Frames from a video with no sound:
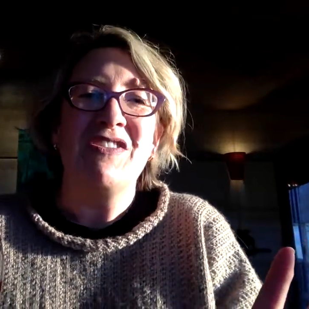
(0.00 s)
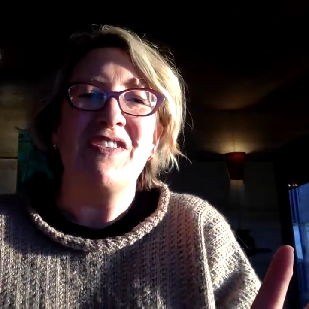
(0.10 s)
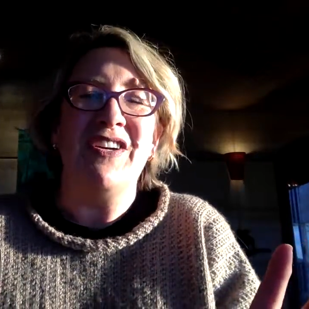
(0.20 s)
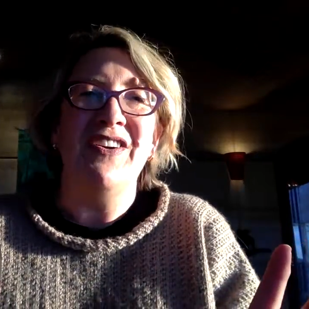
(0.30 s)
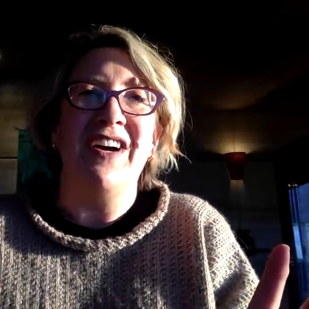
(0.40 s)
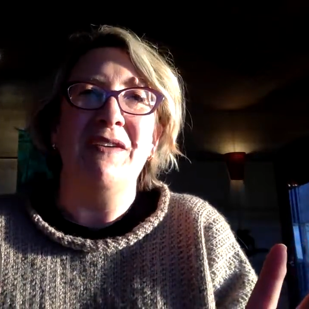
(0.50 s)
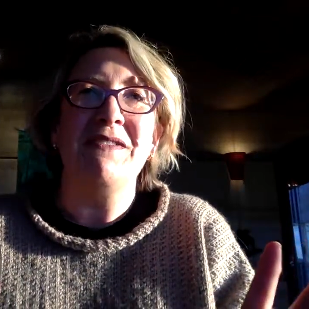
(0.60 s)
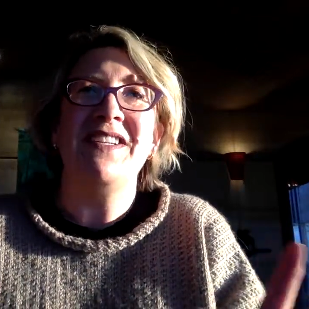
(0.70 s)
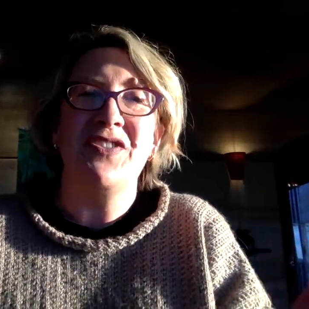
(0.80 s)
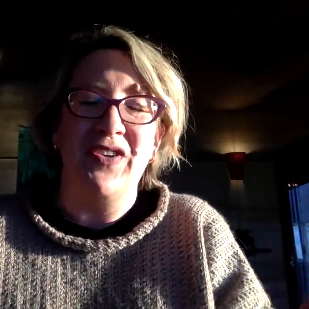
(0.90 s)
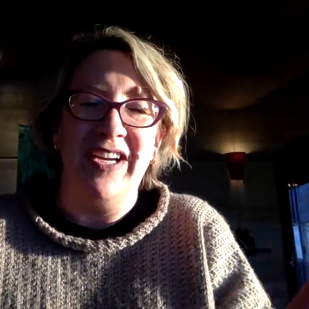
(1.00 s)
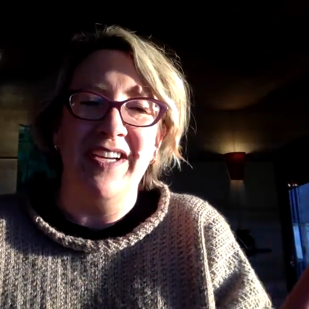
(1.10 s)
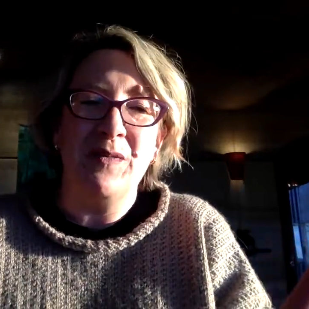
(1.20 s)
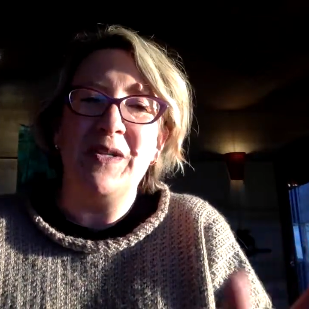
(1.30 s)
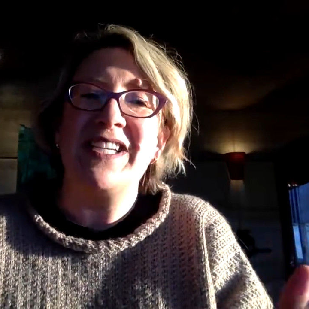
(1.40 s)
So I was
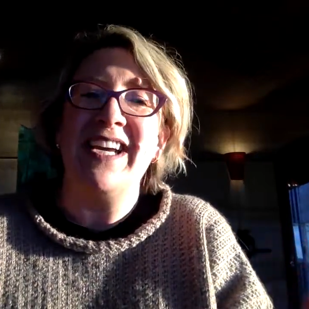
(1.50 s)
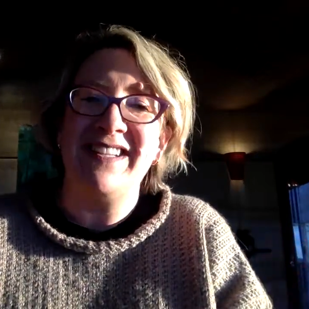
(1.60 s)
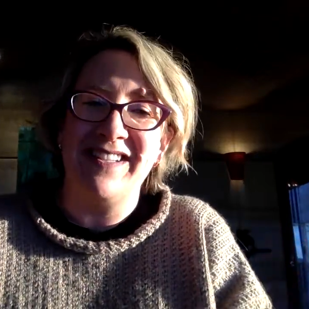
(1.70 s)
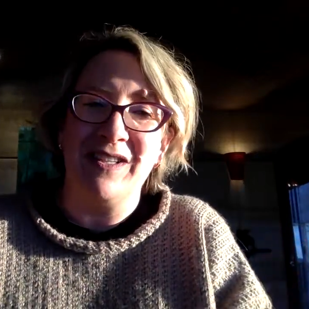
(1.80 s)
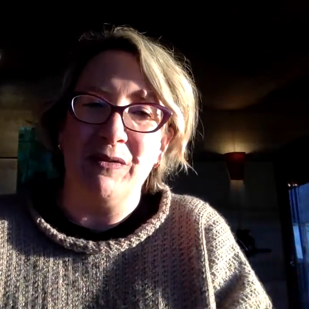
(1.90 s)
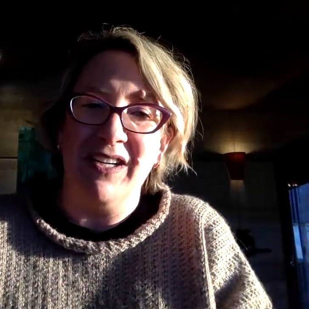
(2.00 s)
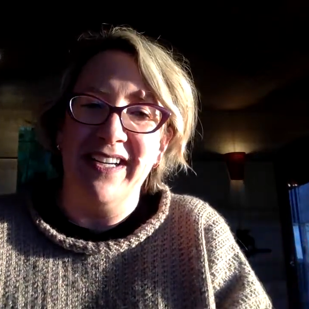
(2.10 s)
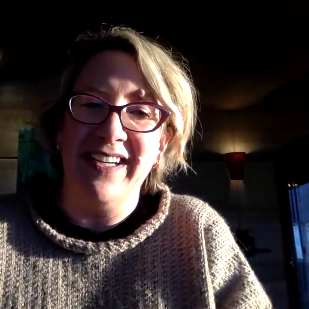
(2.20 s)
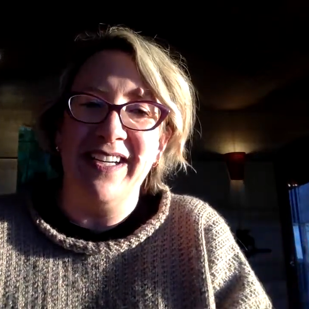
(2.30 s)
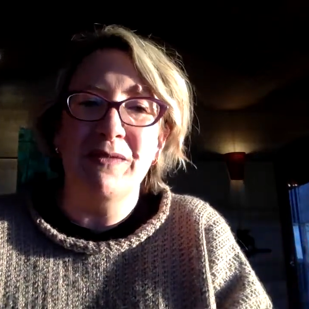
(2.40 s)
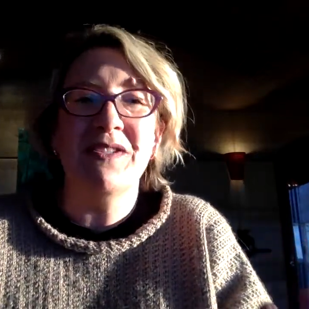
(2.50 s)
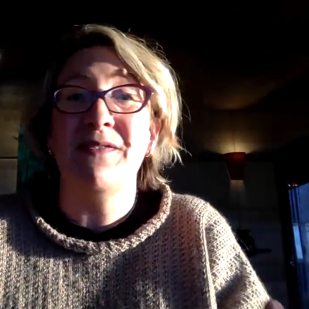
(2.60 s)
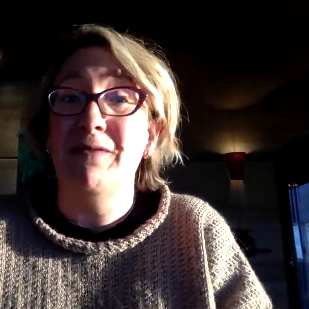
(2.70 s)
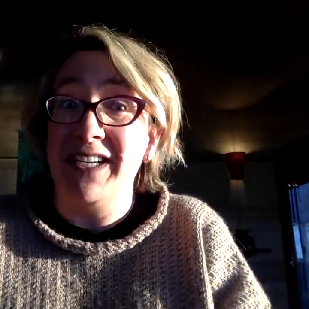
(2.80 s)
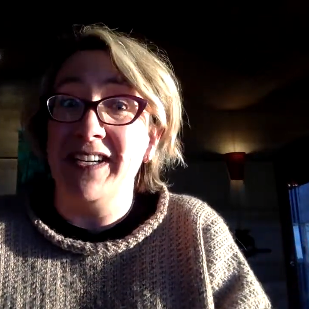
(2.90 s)
intrigued. We tasted the wine. It was
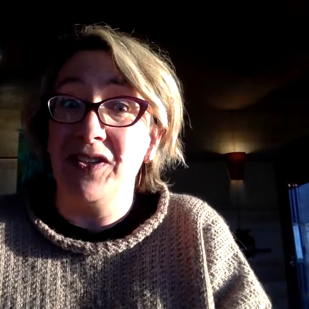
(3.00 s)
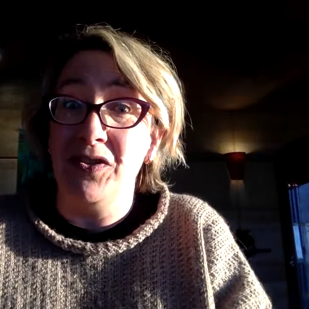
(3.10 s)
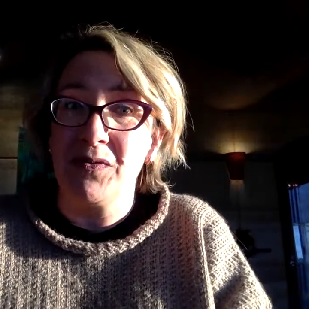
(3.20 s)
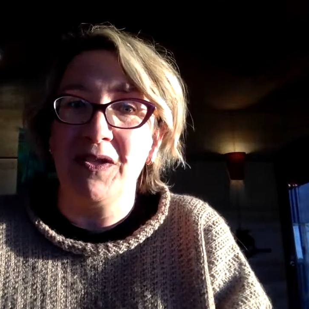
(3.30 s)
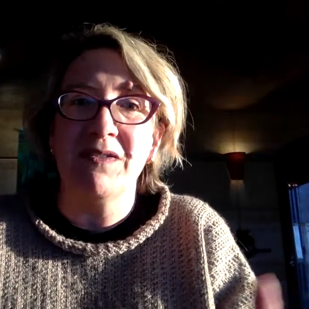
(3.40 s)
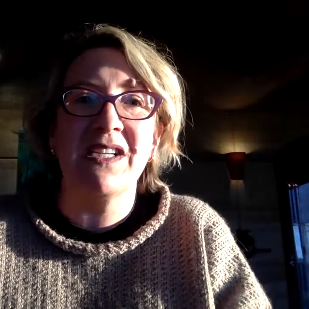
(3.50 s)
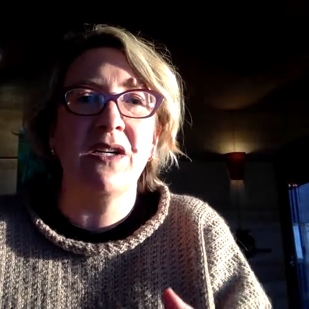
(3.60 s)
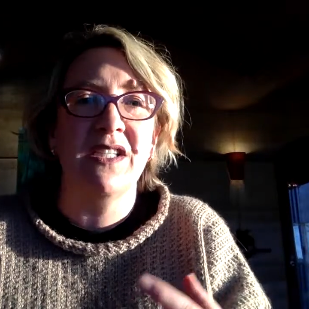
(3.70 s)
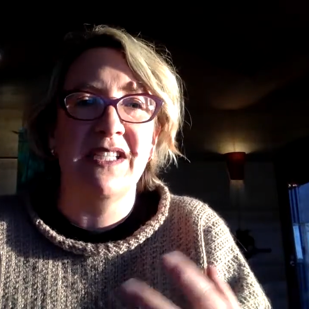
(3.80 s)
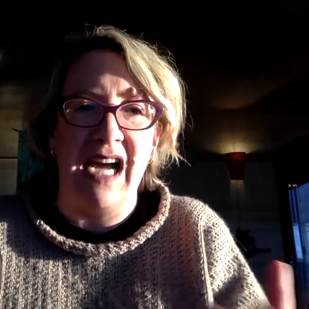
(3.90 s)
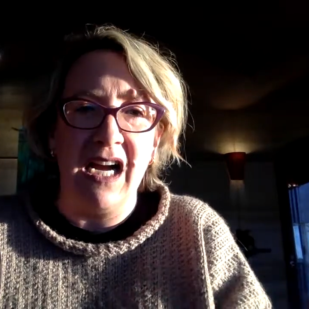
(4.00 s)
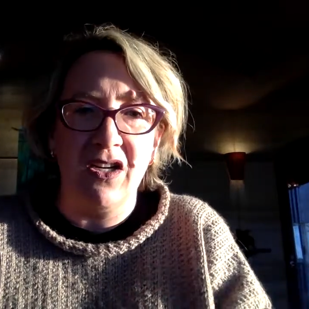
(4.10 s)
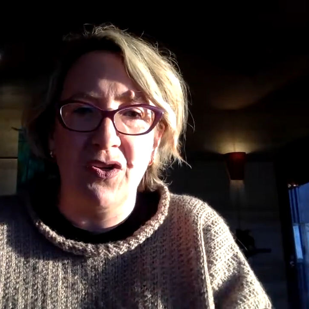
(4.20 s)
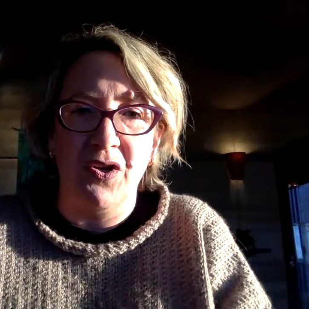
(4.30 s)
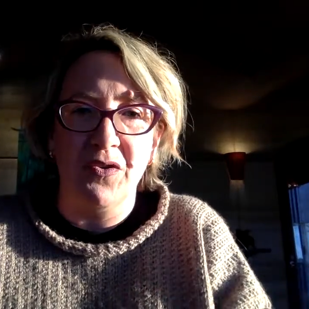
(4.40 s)
really unusual. It was
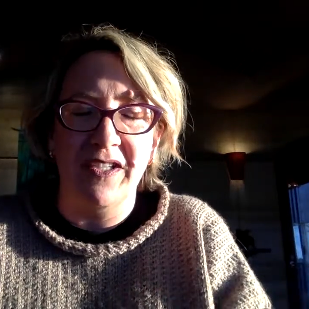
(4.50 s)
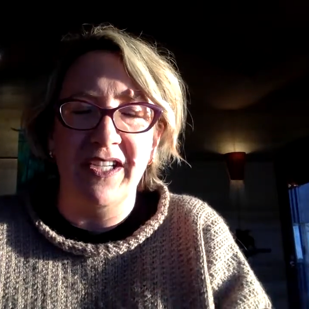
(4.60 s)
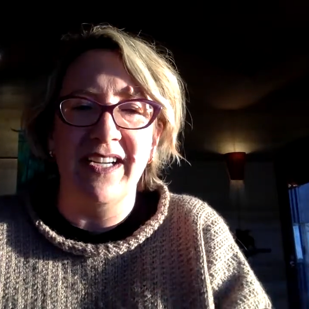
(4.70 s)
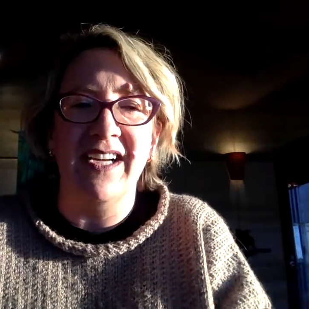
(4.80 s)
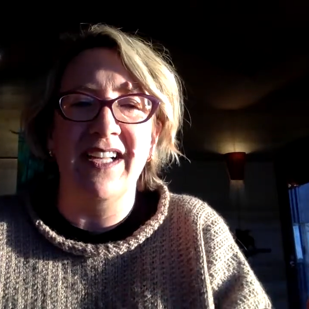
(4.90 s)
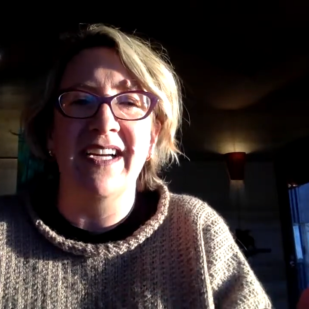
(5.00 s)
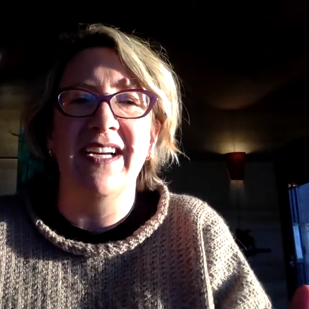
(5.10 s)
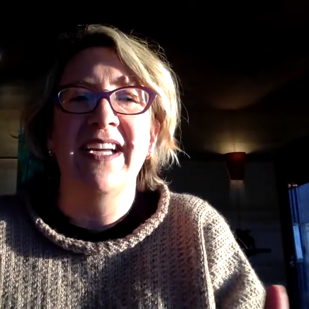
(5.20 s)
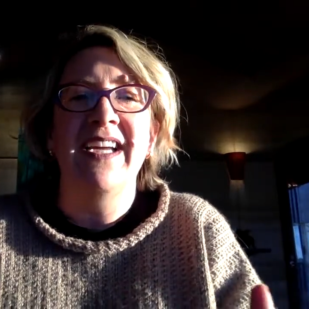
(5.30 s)
dark golden in color.